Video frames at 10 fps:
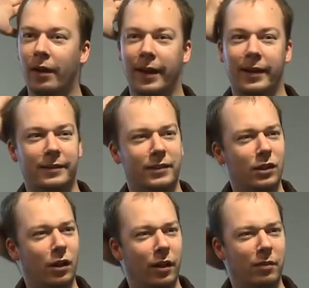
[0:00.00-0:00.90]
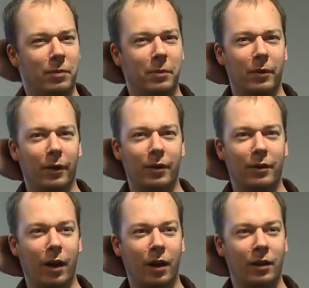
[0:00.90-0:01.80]
Okay, that's a lot of people.
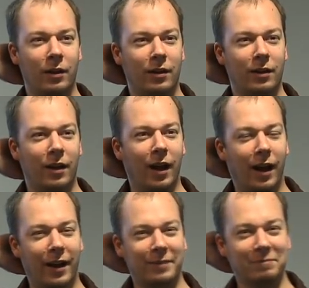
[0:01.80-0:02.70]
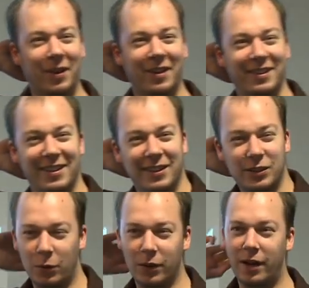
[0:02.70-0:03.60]
Um,
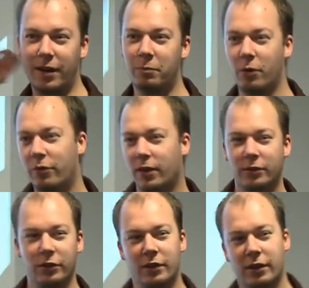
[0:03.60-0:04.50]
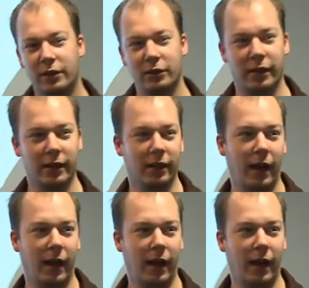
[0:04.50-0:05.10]
so what kind of profiling tools are you using?